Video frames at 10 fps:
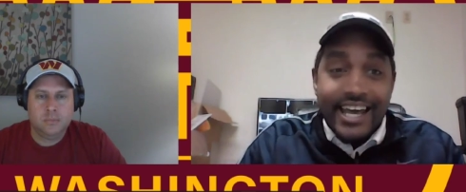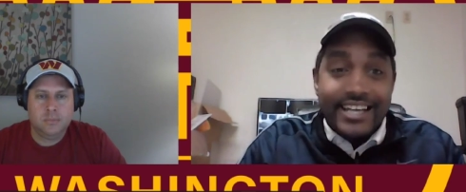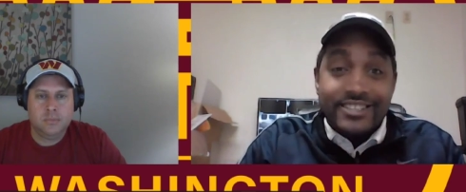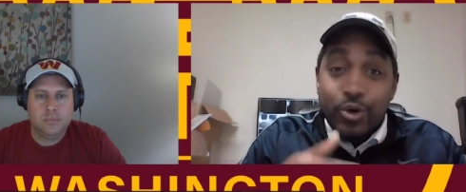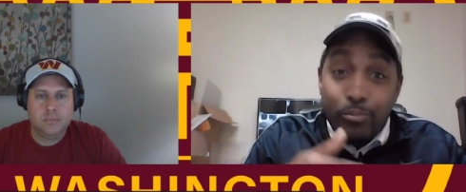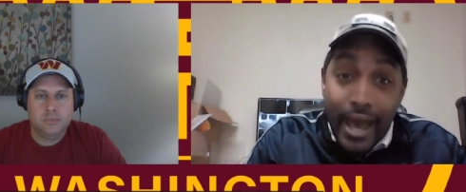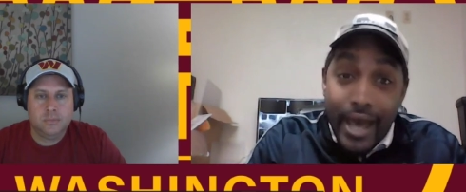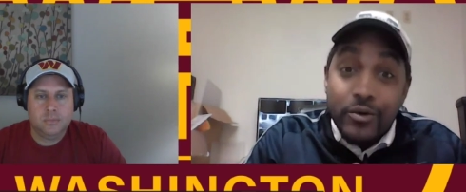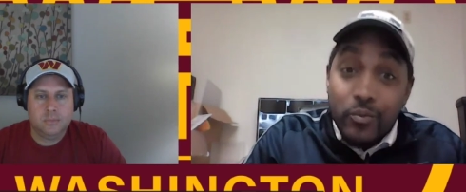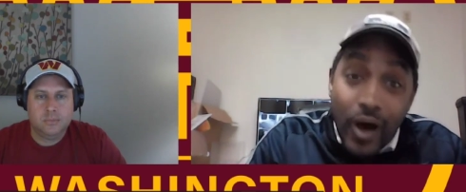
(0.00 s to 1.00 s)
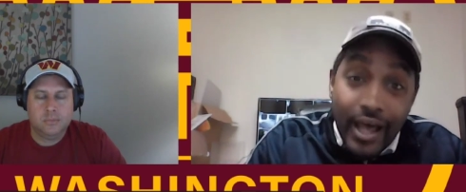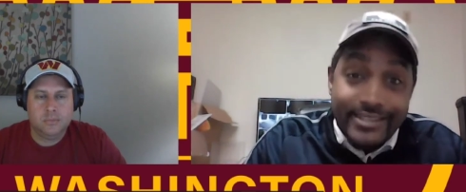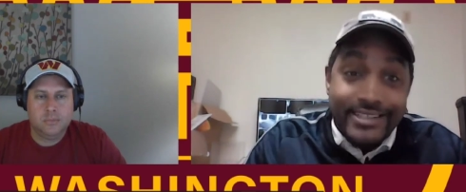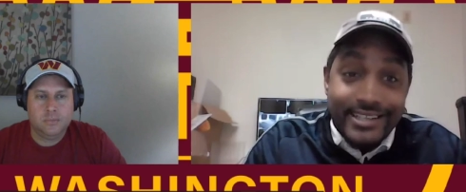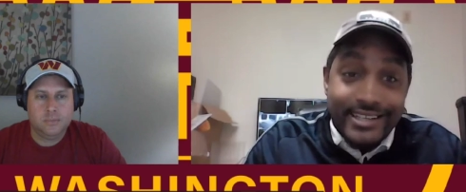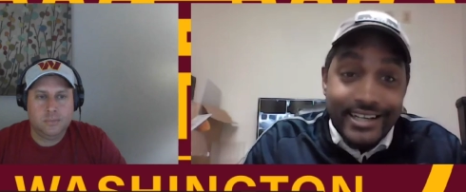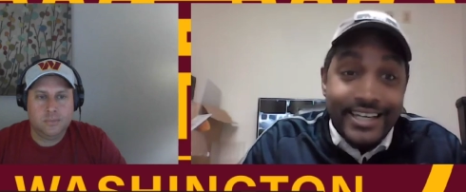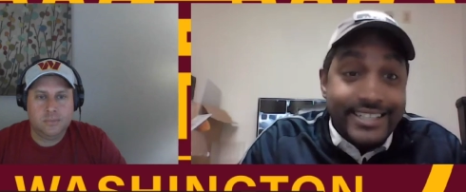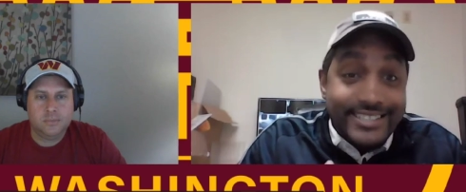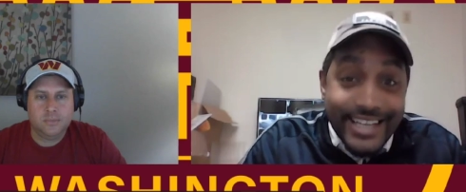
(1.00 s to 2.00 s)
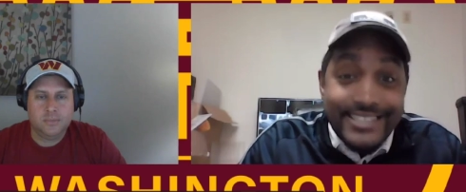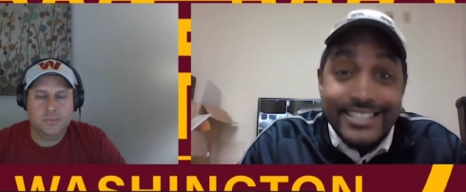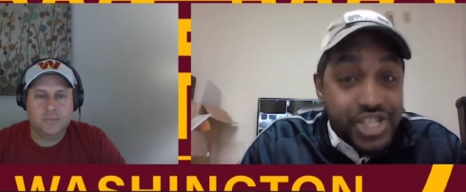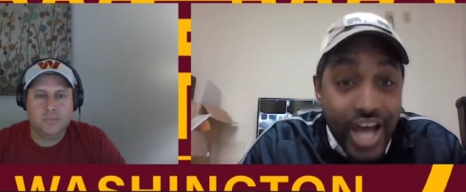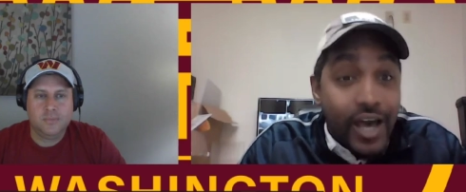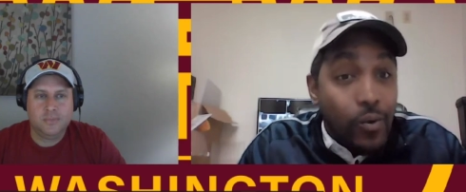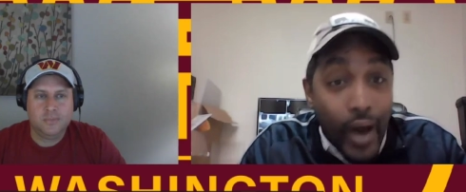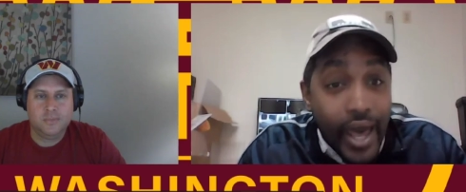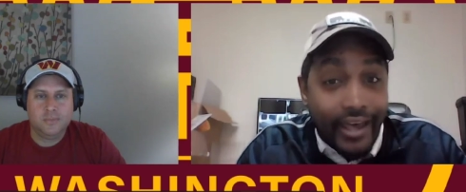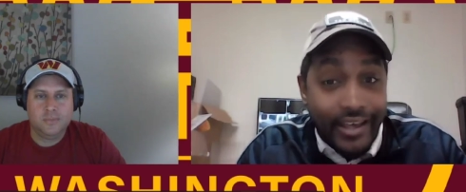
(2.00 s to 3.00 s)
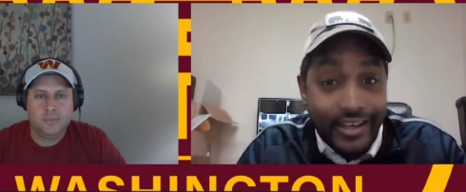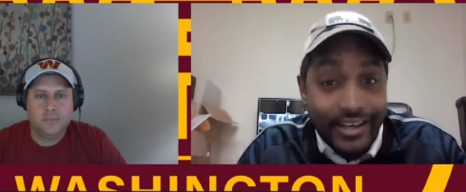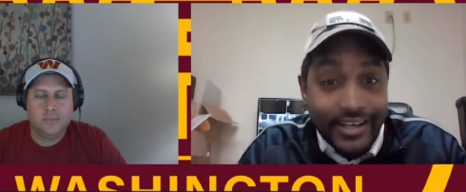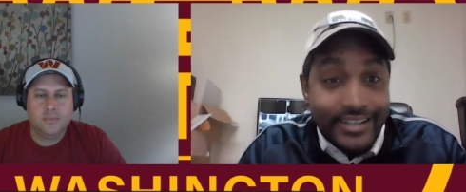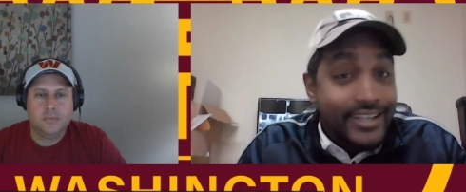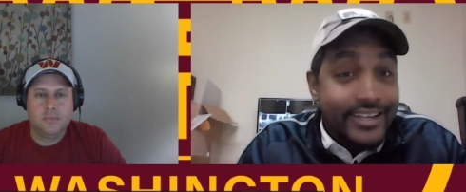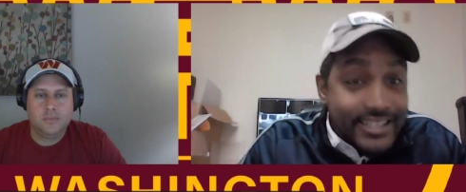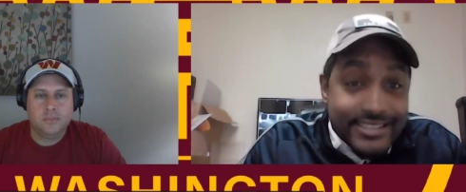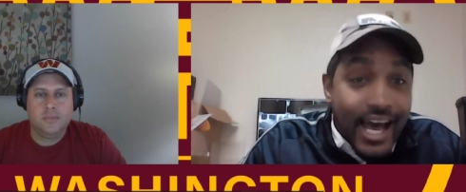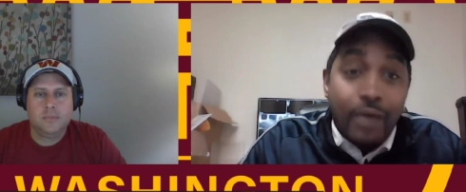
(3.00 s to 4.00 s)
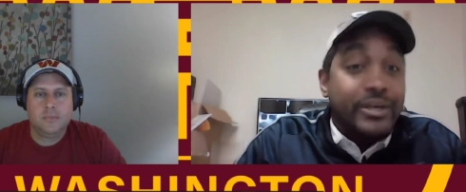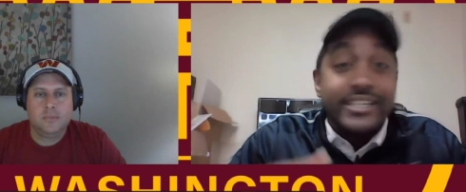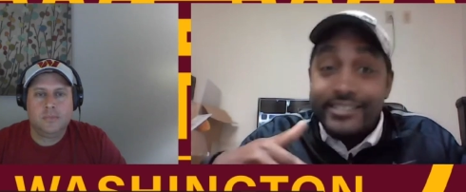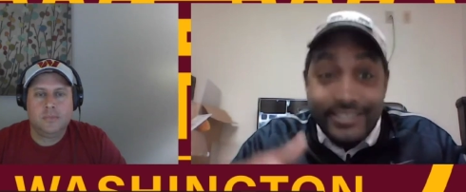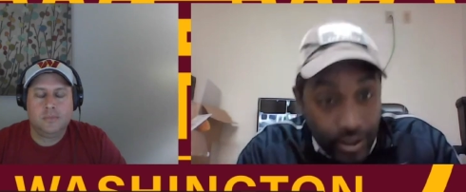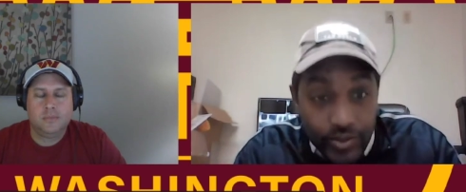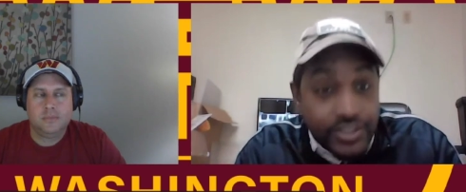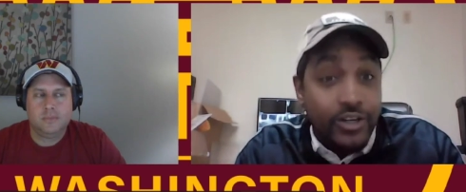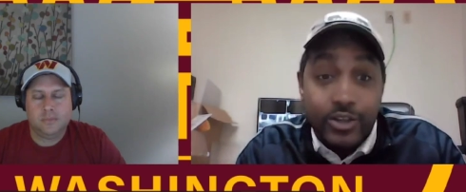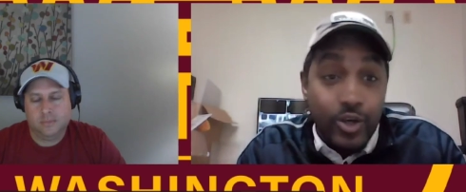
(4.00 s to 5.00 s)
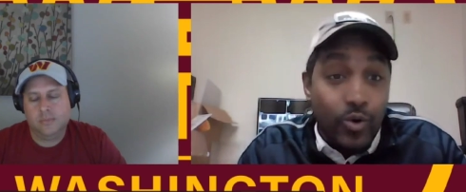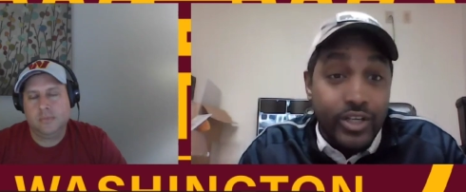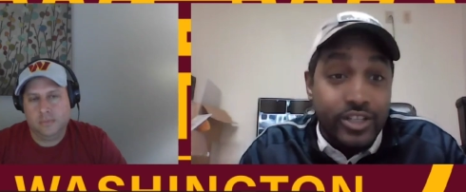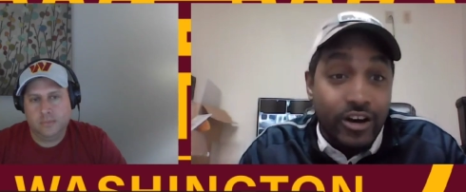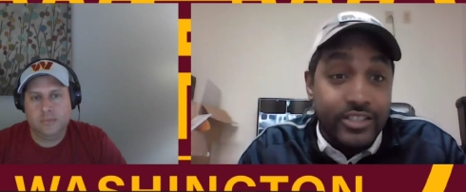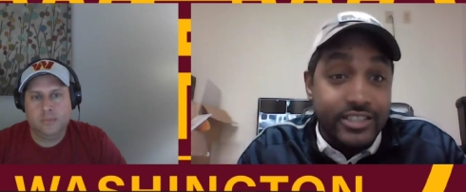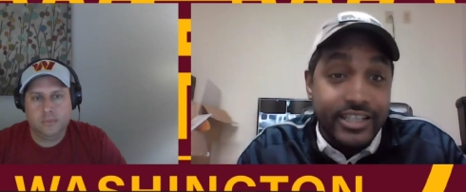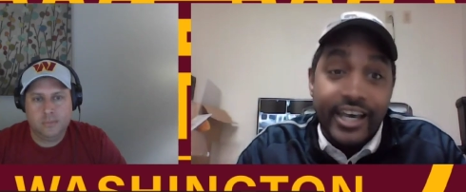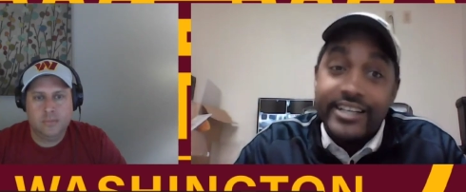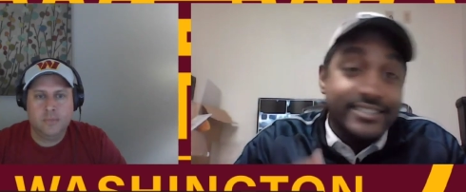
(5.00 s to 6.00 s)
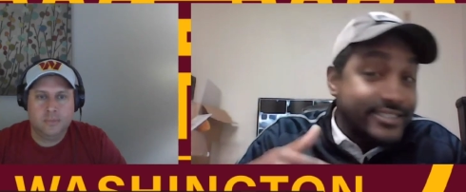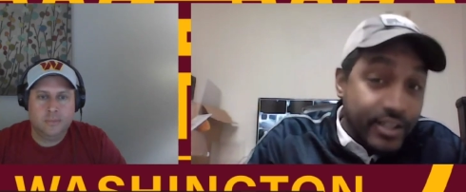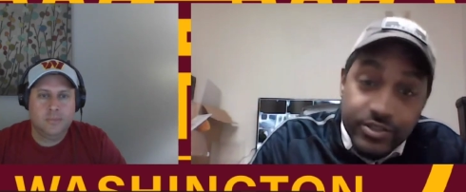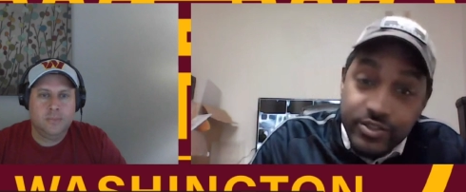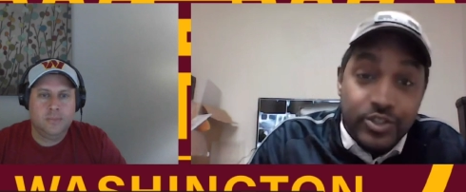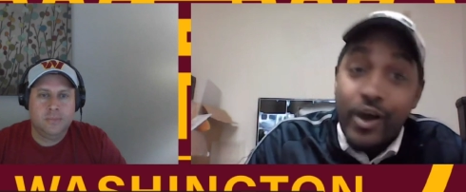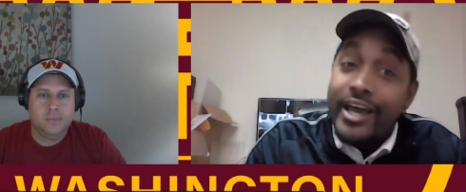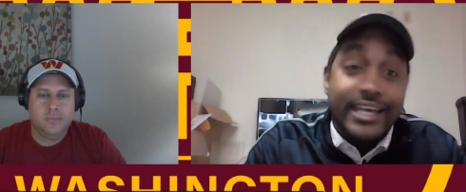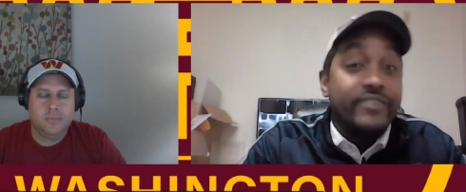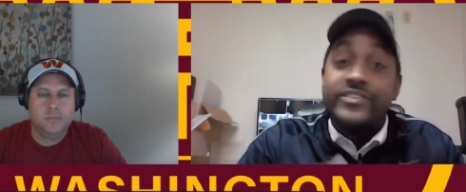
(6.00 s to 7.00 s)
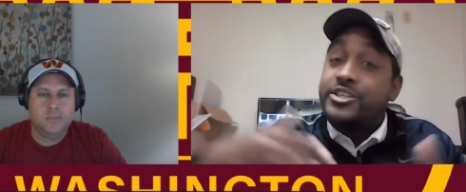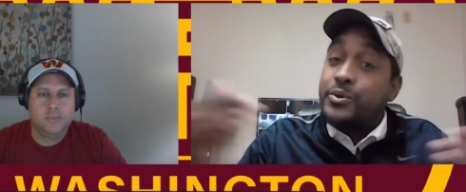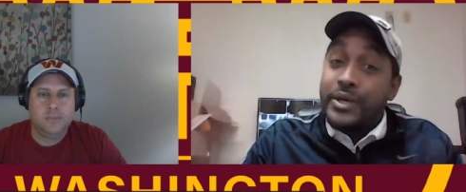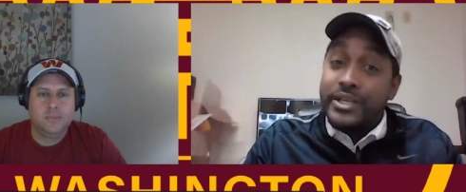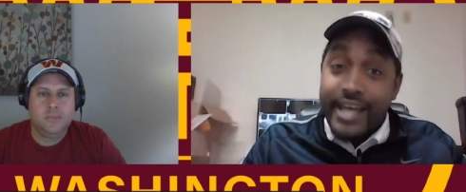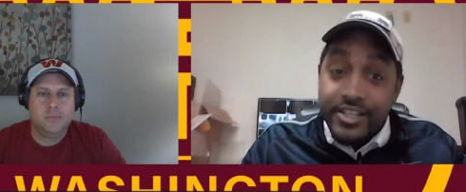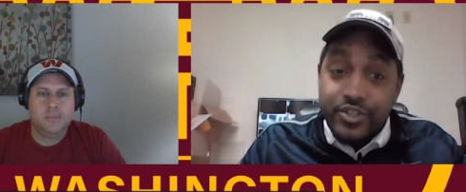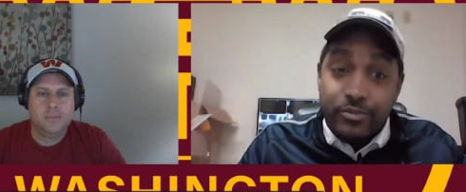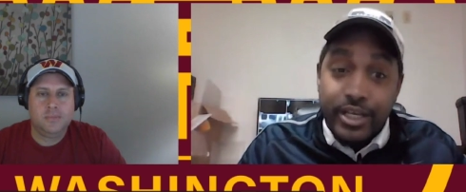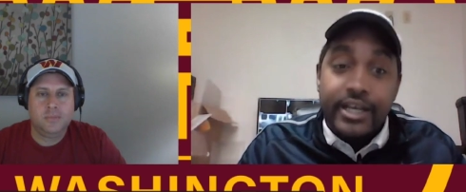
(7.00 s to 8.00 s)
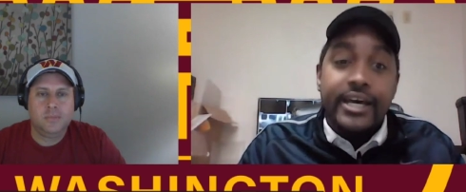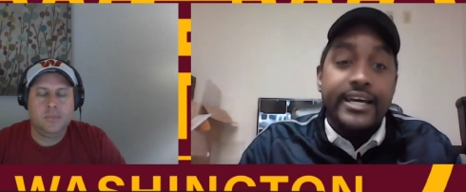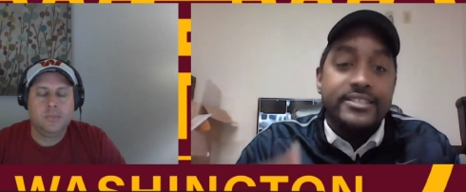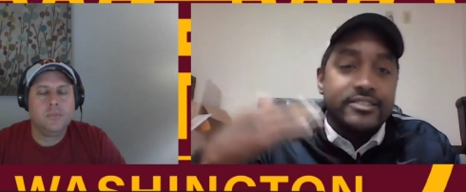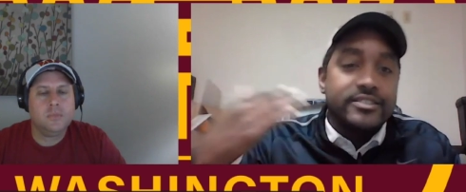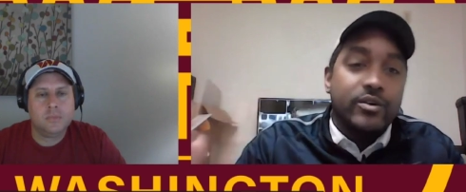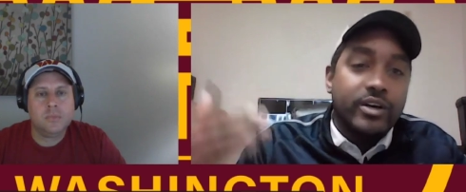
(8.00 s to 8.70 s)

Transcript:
Speaker 1: is no matter what, he doesn't shy away. The next time he still is going to throw it as hard as he can. He still is going to try, even to his detriment. He still